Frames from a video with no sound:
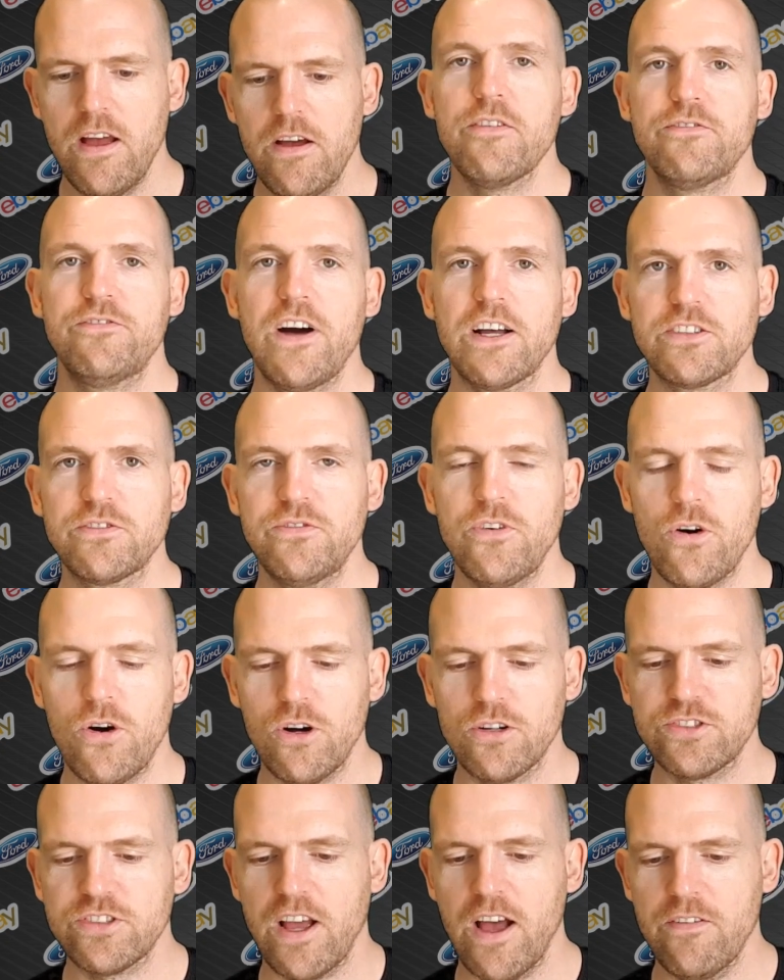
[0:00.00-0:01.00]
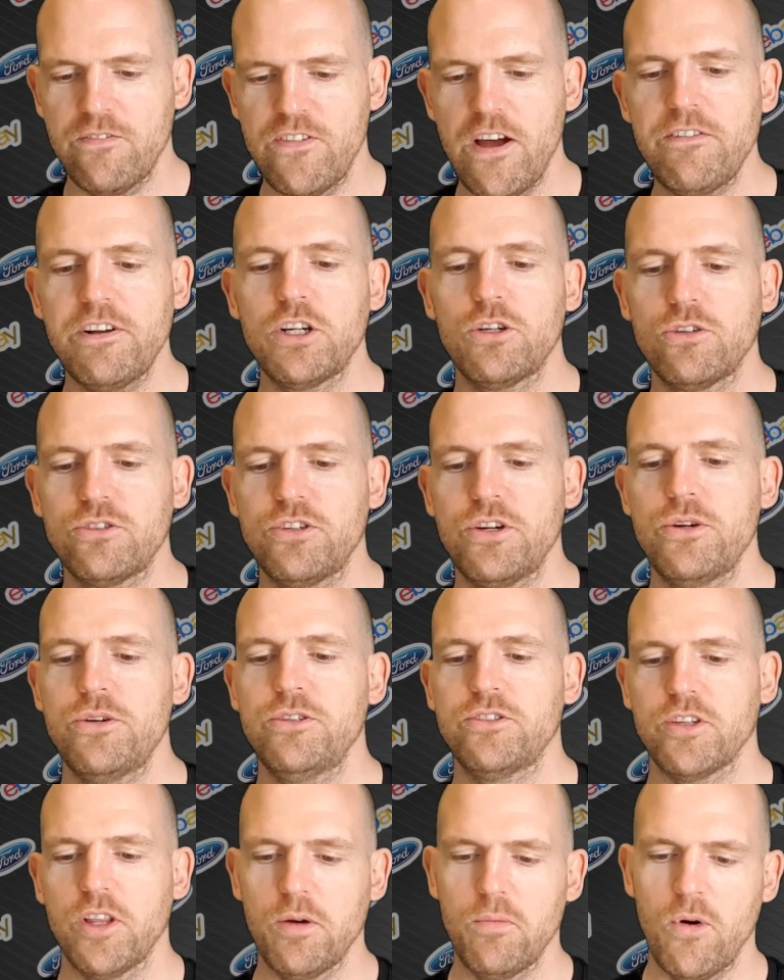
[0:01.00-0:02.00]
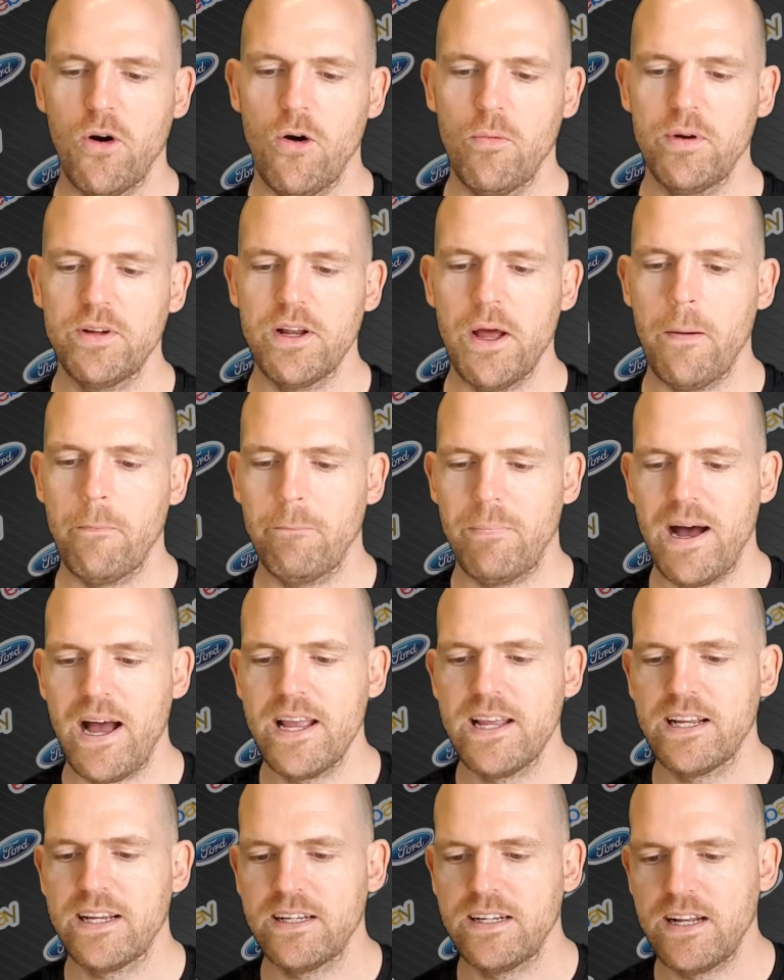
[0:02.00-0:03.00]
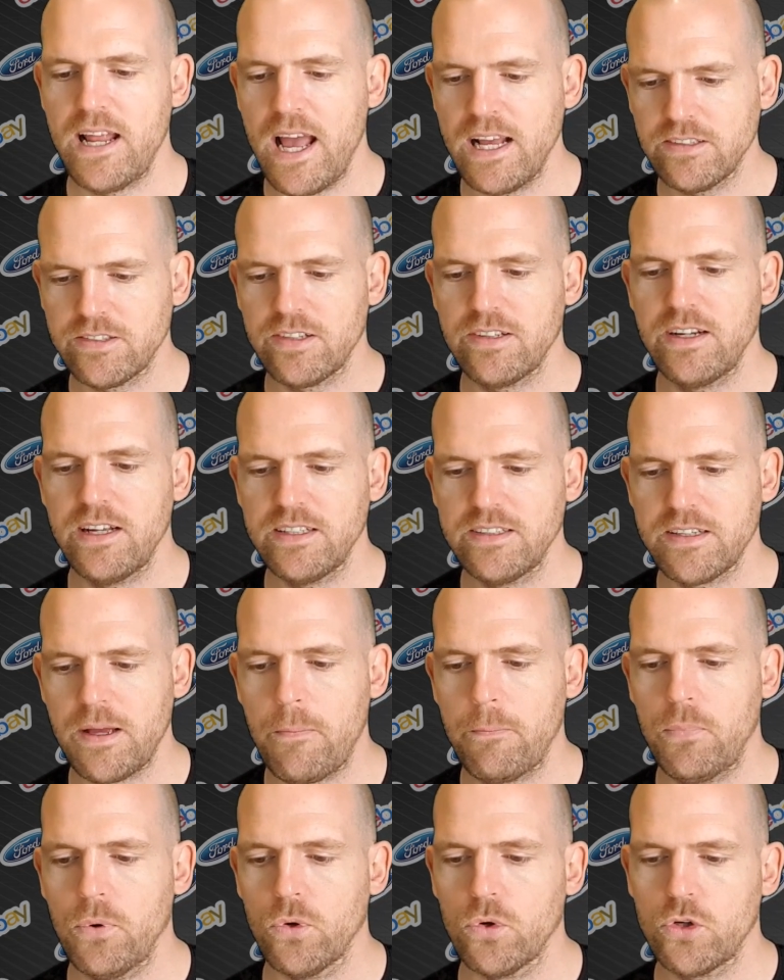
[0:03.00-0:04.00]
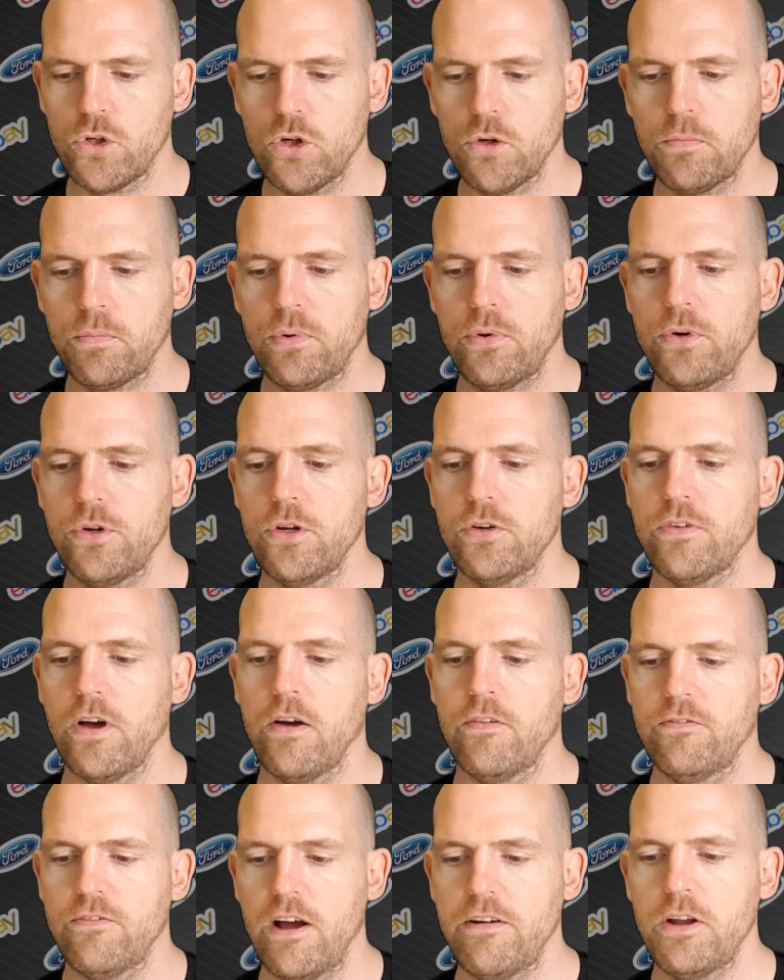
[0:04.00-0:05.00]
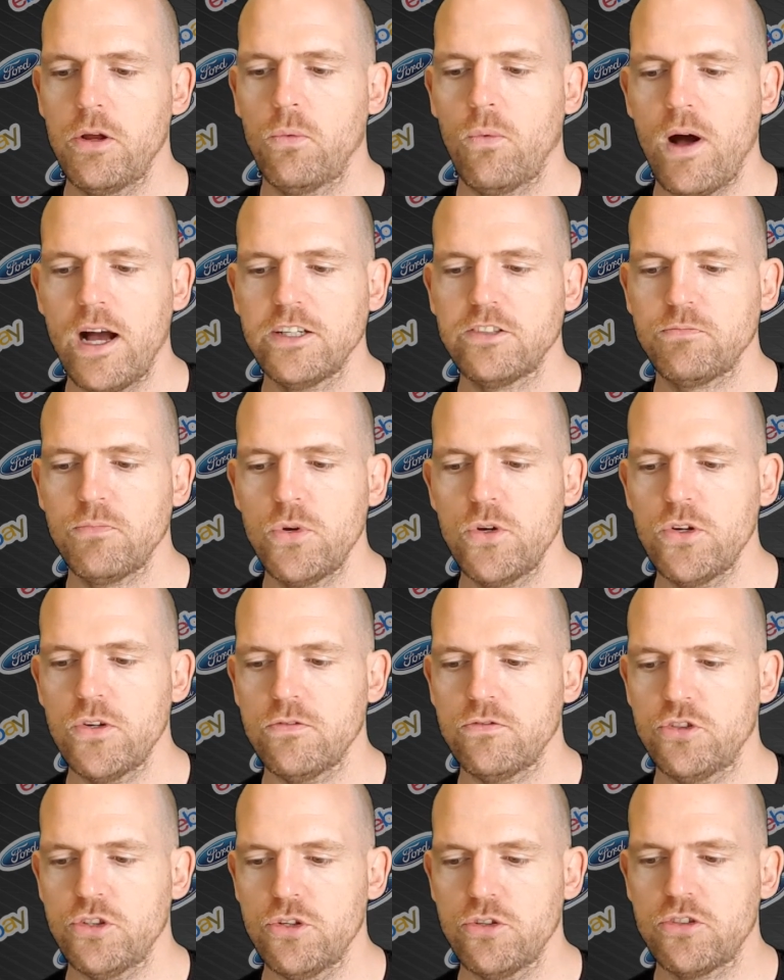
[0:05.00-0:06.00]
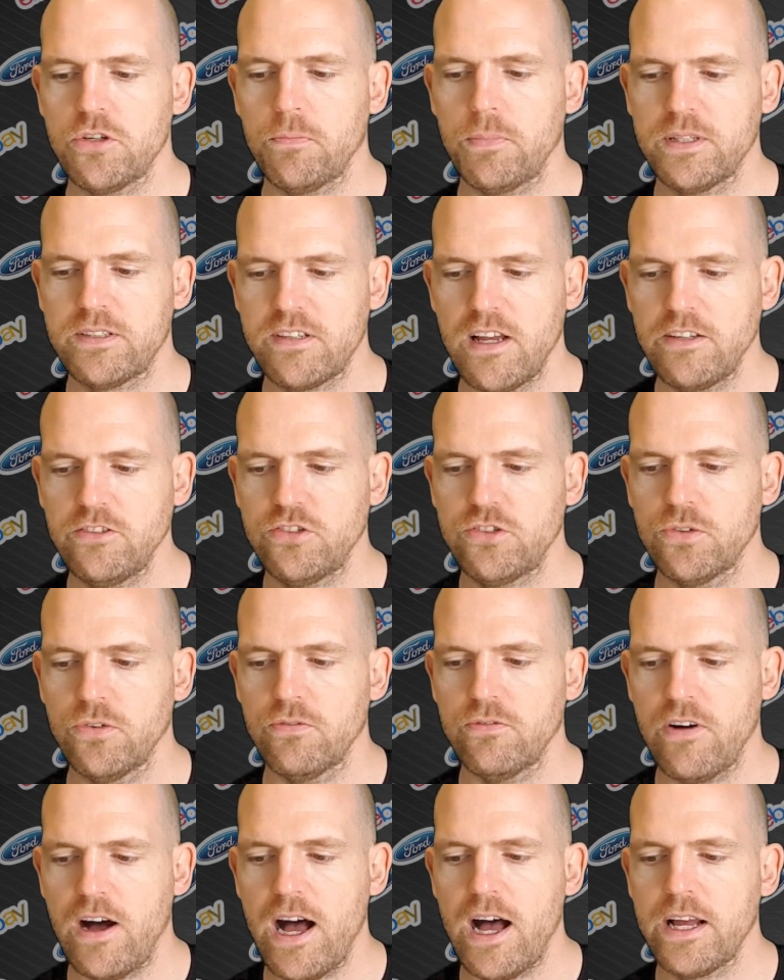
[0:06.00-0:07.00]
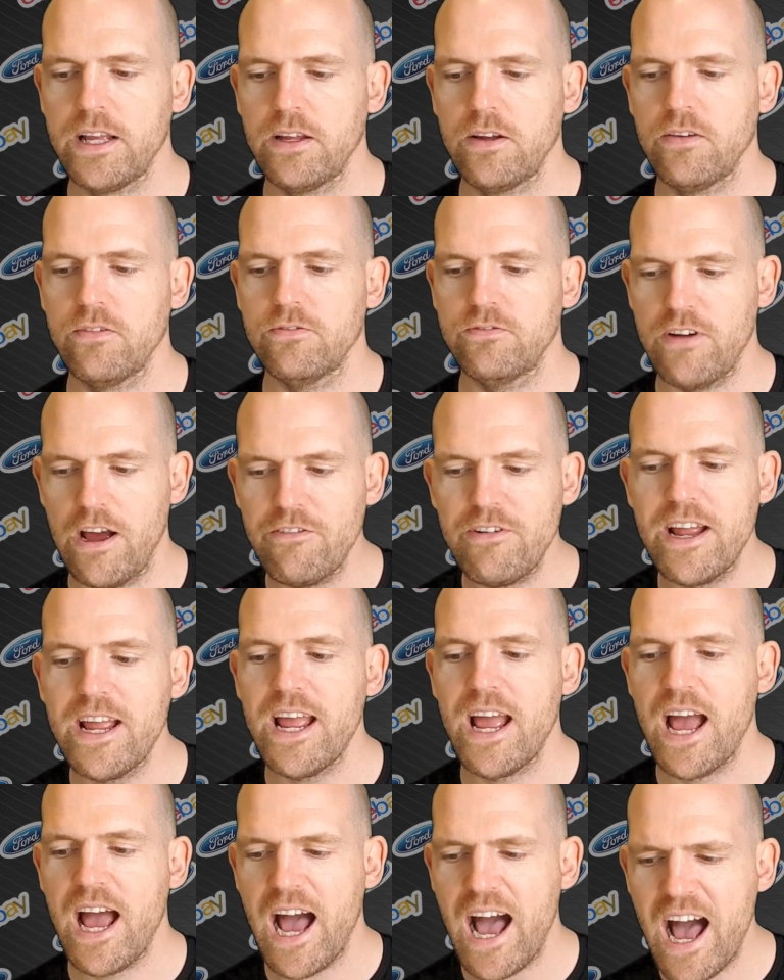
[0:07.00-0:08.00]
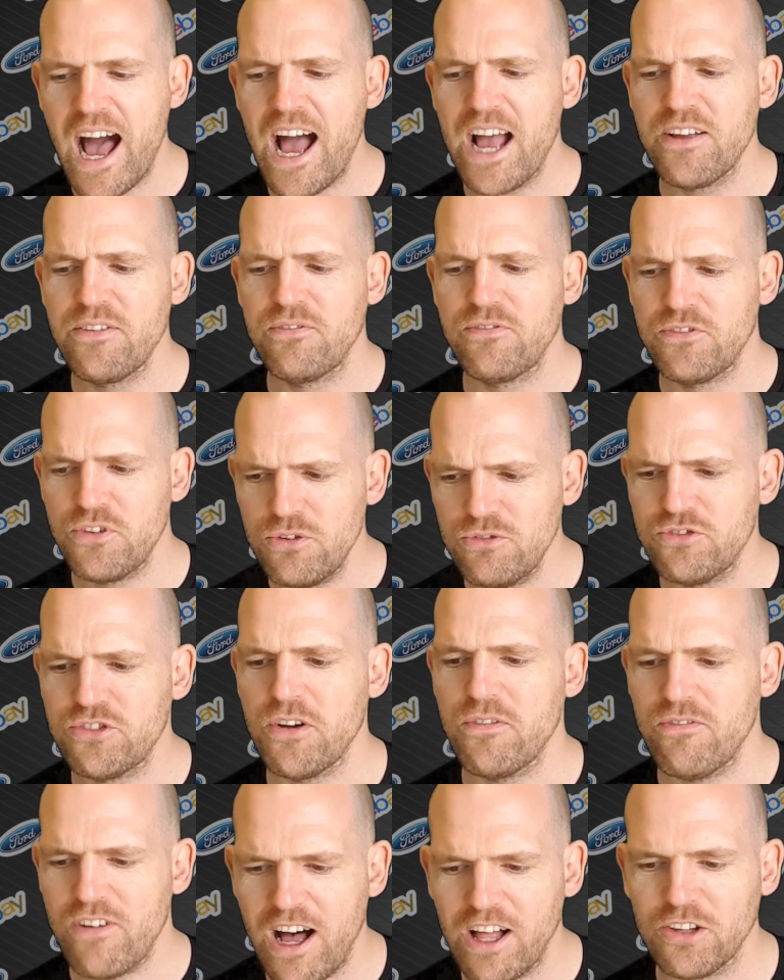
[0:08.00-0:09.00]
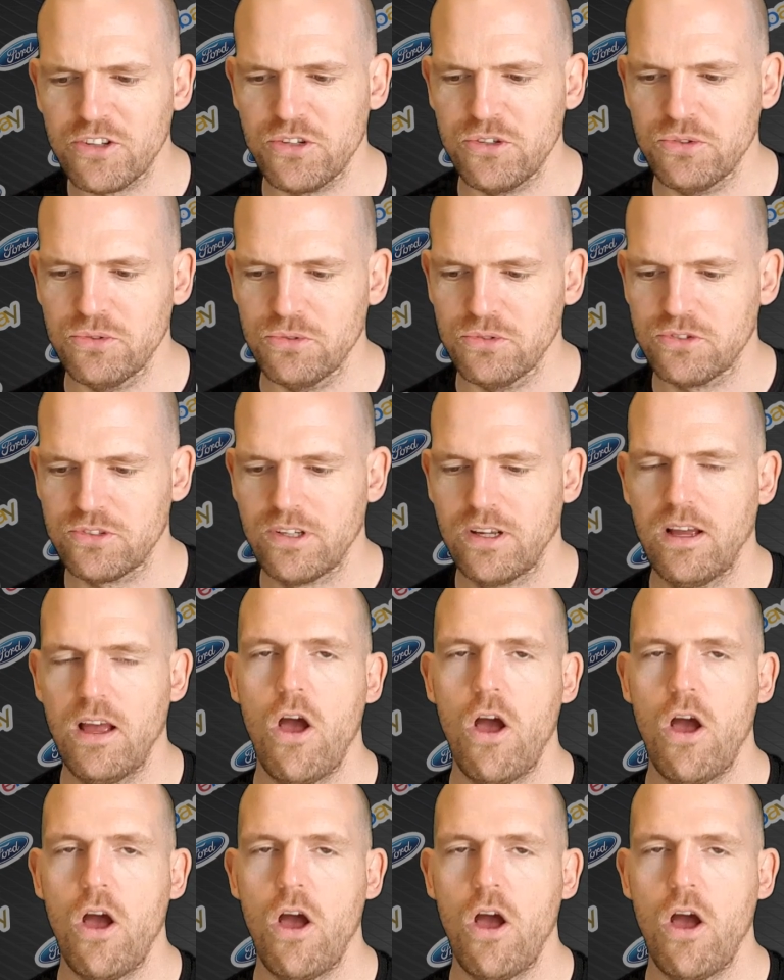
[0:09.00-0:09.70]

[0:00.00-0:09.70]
Fast Fords are very good news at the moment, and buying an excellent example could prove a very wise move due to potential very high future values.